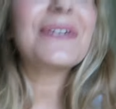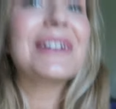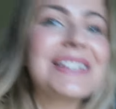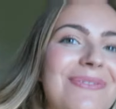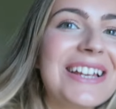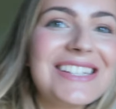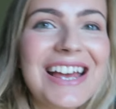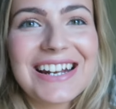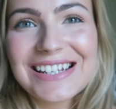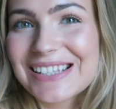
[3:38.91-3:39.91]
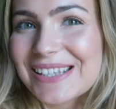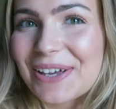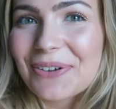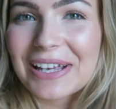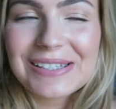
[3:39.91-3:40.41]
wanted to play tennis,
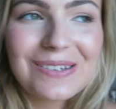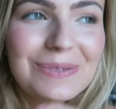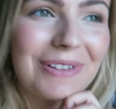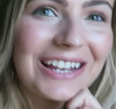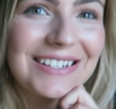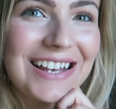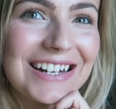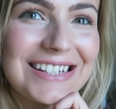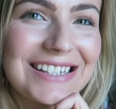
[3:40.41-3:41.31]
so guess who's playing tennis